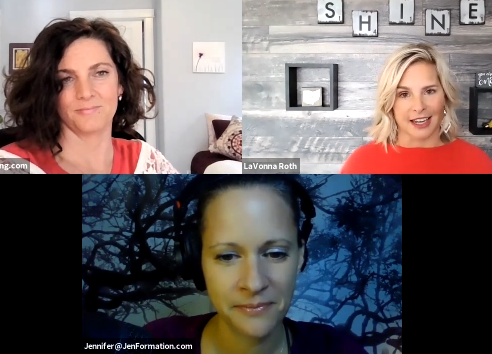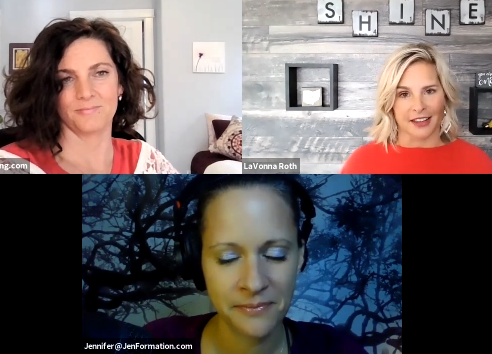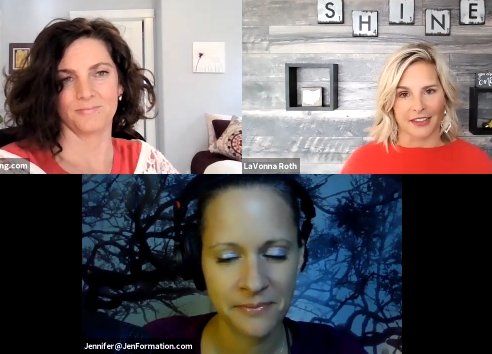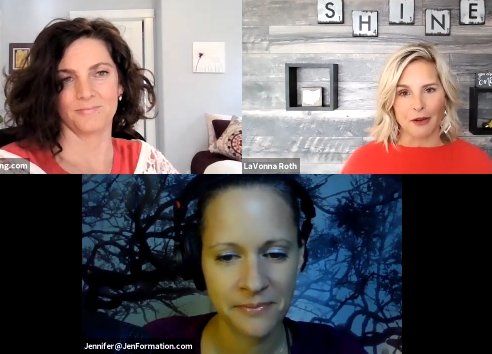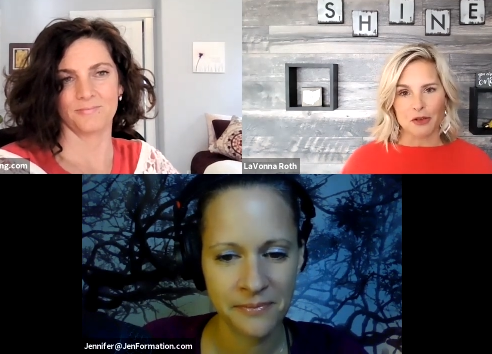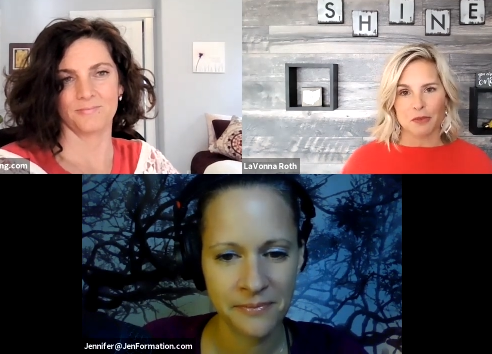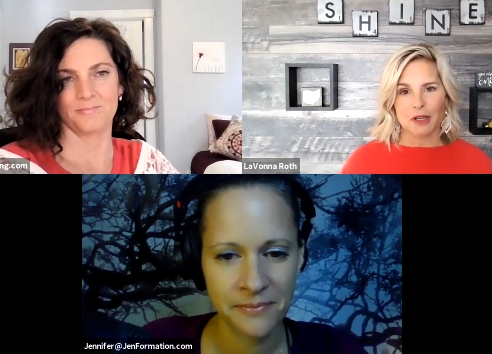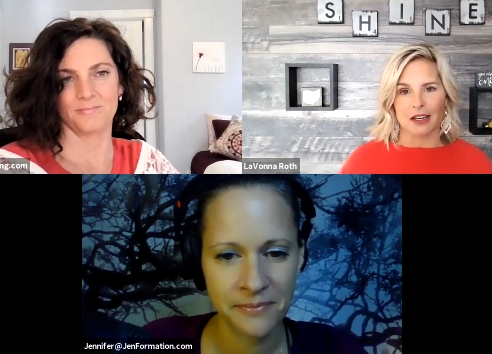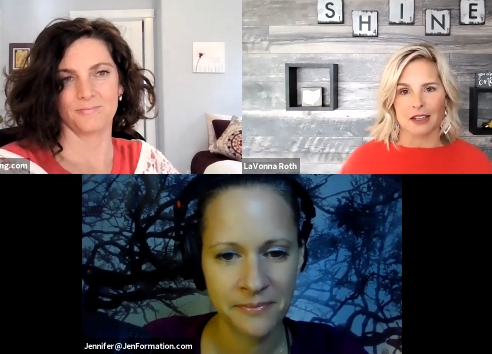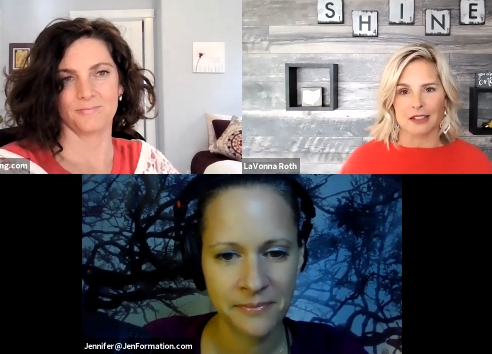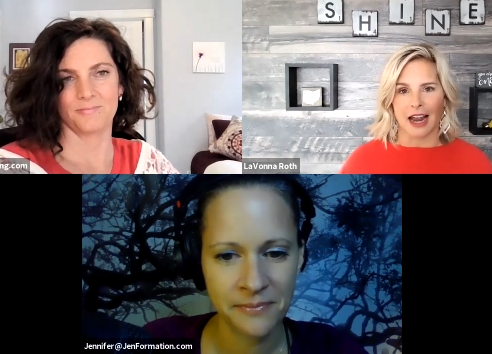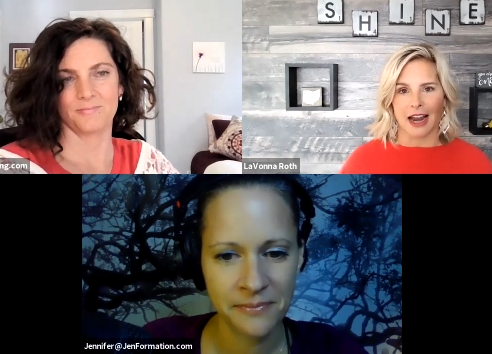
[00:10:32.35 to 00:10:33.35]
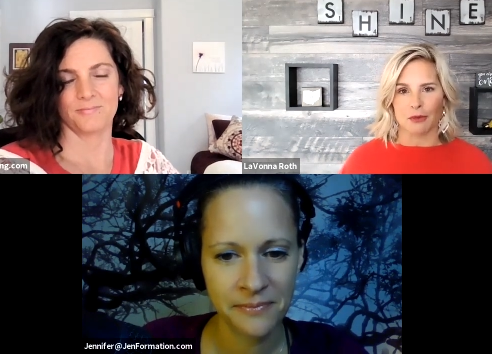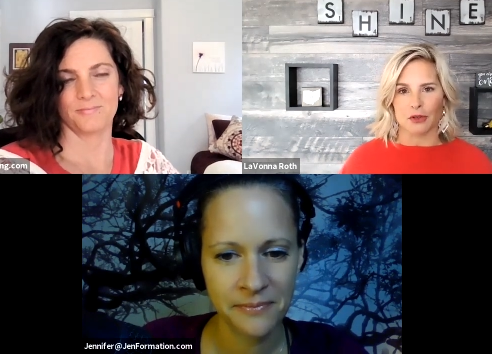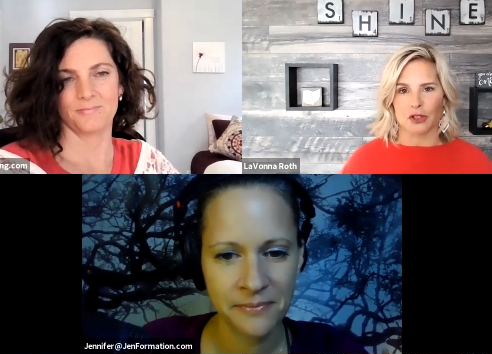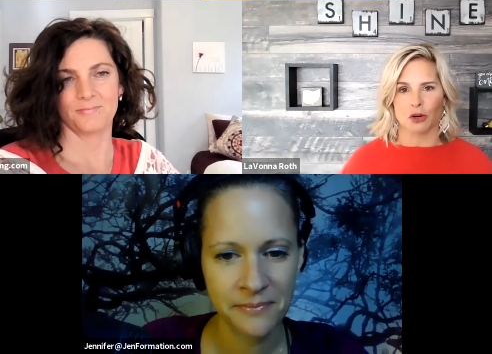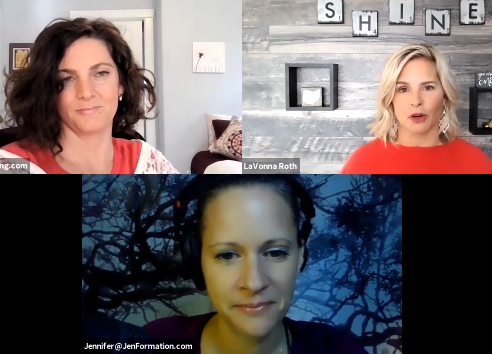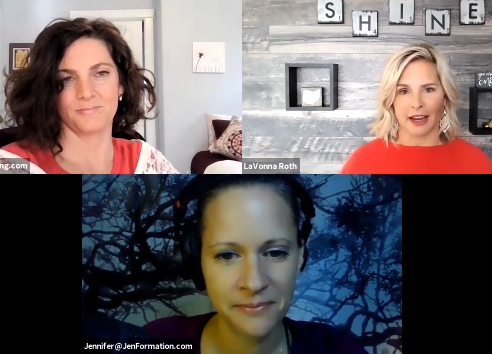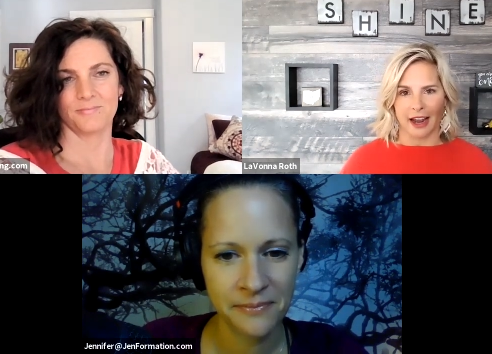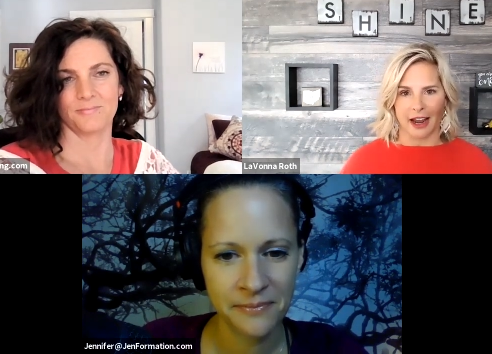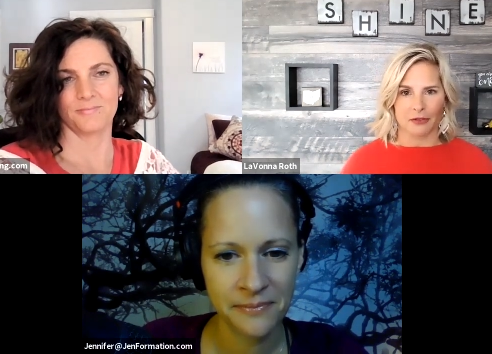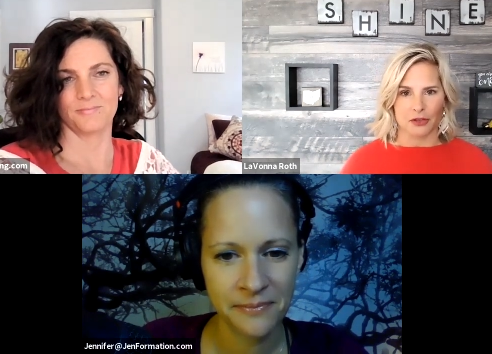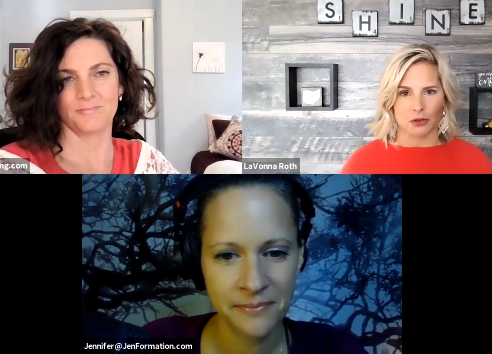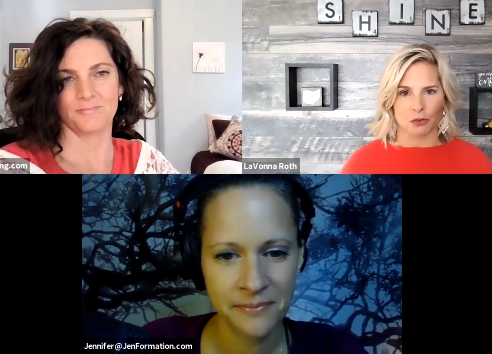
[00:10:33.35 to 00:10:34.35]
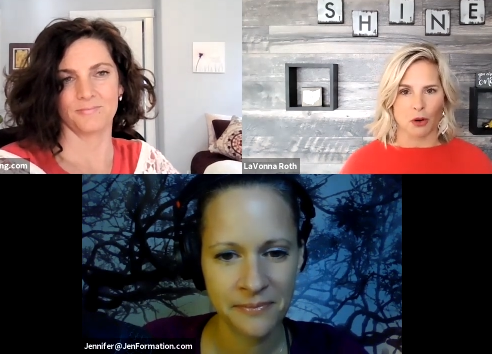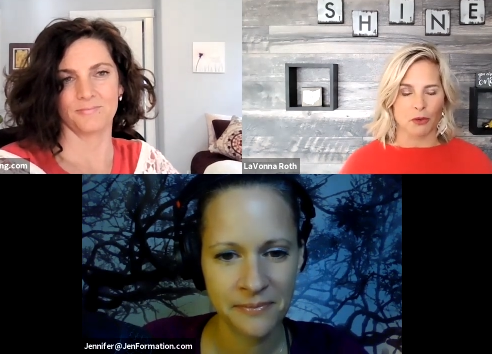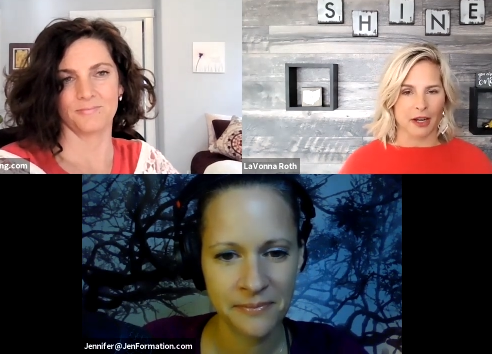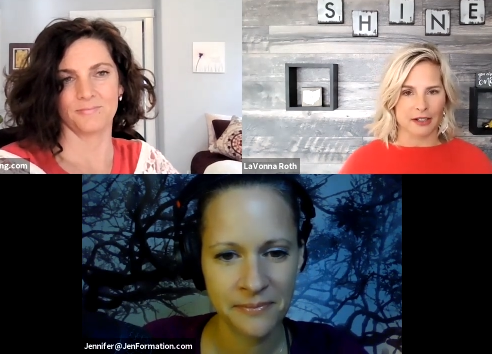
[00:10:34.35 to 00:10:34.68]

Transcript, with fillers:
Speaker 1: and that was because I was going after what we